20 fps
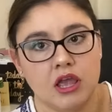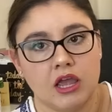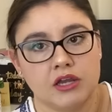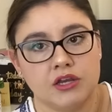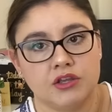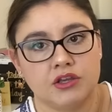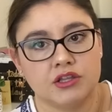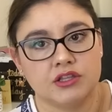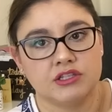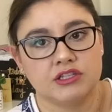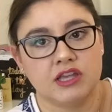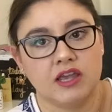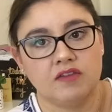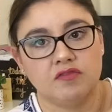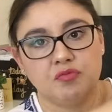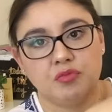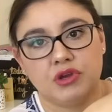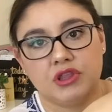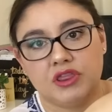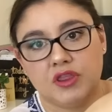And you can see
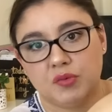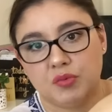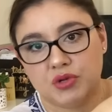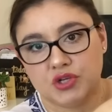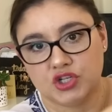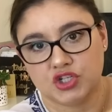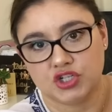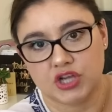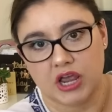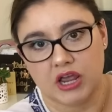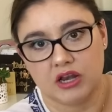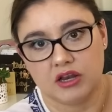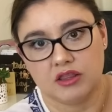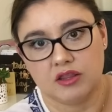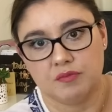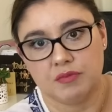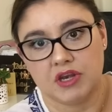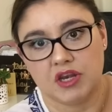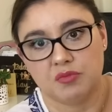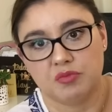I've put the pochette,
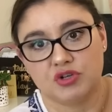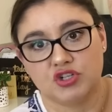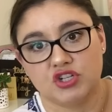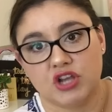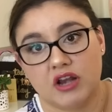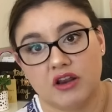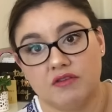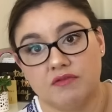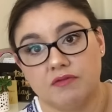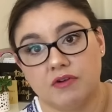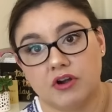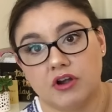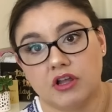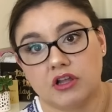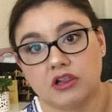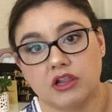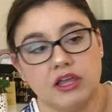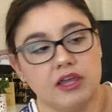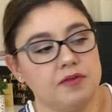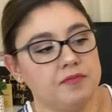the mini pochette in
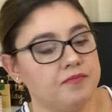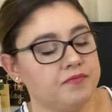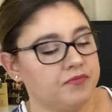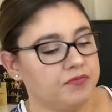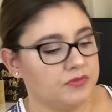vertically.